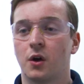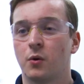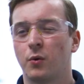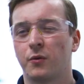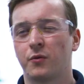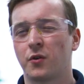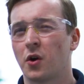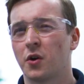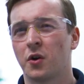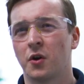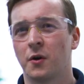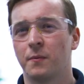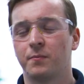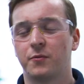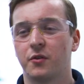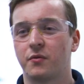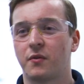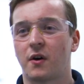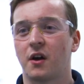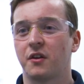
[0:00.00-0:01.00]
We've got a
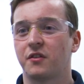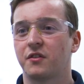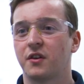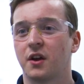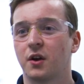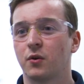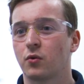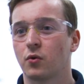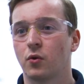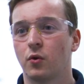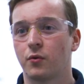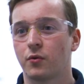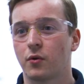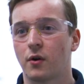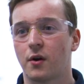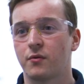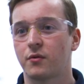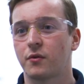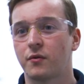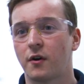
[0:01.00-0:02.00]
device sync rule
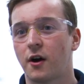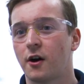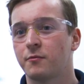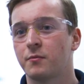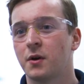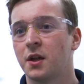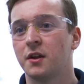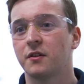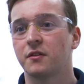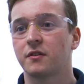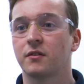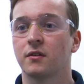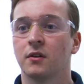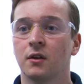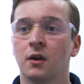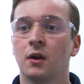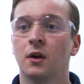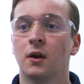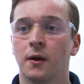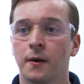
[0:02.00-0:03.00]
for every 5 minutes.
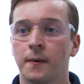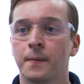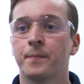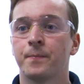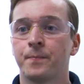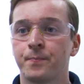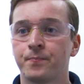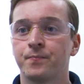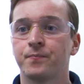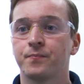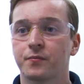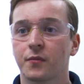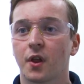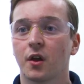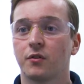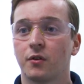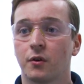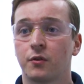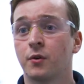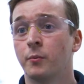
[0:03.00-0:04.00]

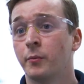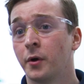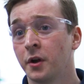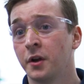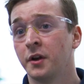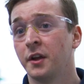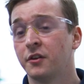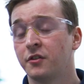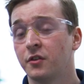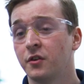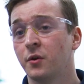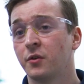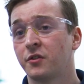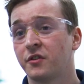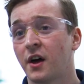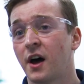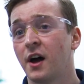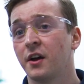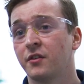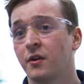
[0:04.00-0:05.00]
So if somebody needs a new
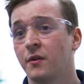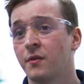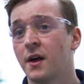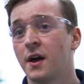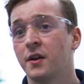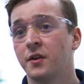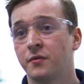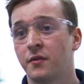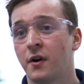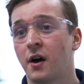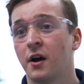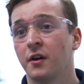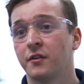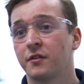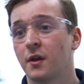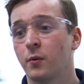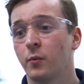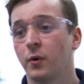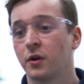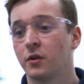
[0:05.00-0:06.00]
site on their
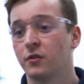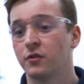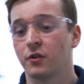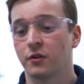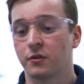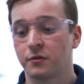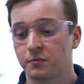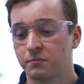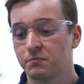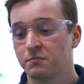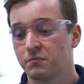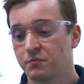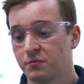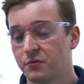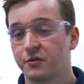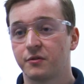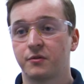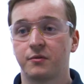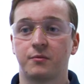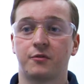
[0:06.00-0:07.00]
device, then we can just
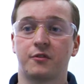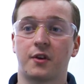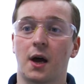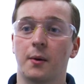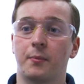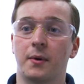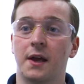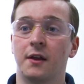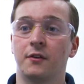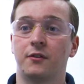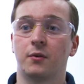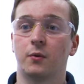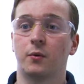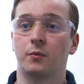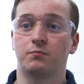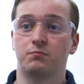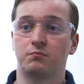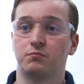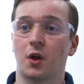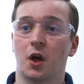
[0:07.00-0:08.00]
type it
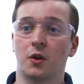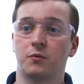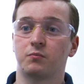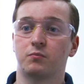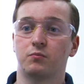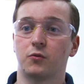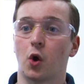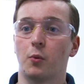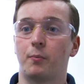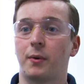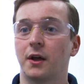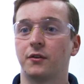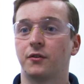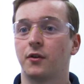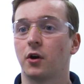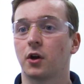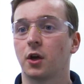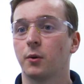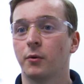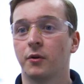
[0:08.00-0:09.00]
into a notepad
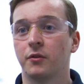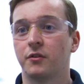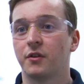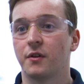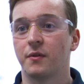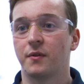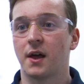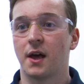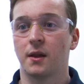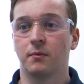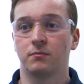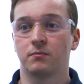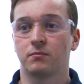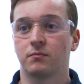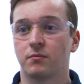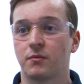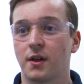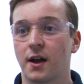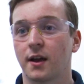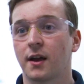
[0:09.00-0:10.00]
document and then
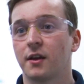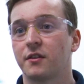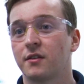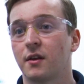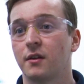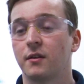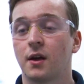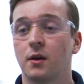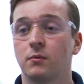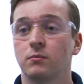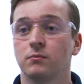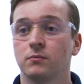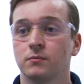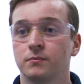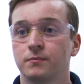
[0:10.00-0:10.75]
that gets sent down.